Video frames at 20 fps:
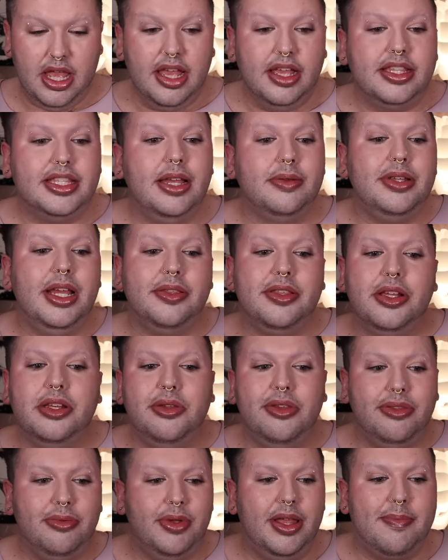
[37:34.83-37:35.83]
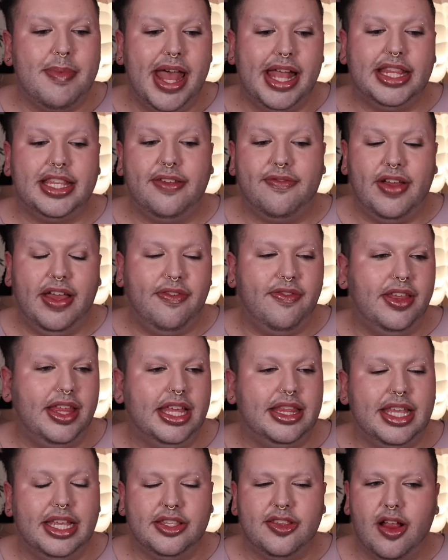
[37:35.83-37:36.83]
Sometimes I'll do three mattes if I feel
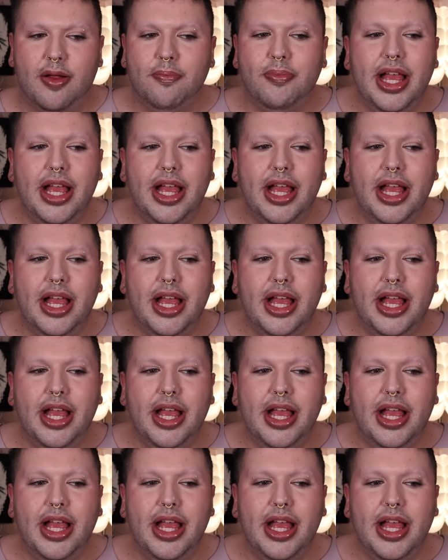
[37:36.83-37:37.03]
like things aren't